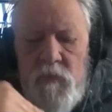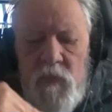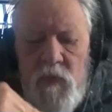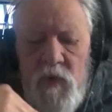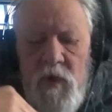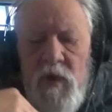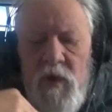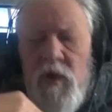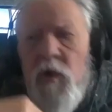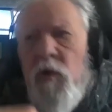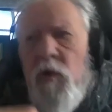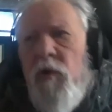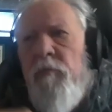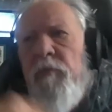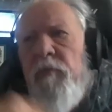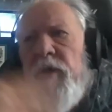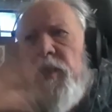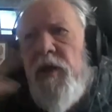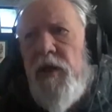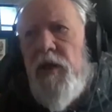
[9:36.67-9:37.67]
a
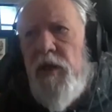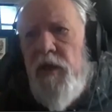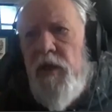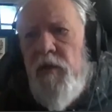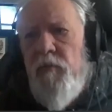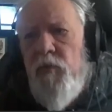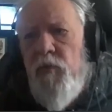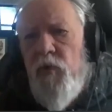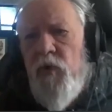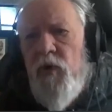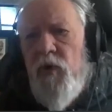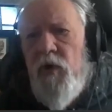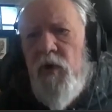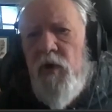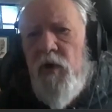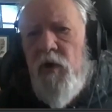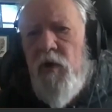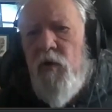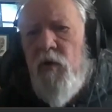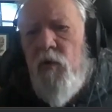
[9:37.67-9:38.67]
MIDI keyboard
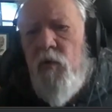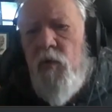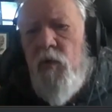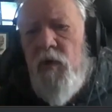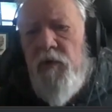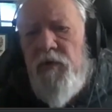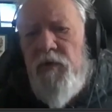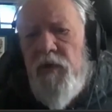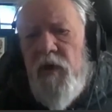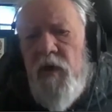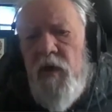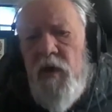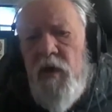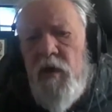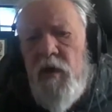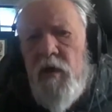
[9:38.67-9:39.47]
with a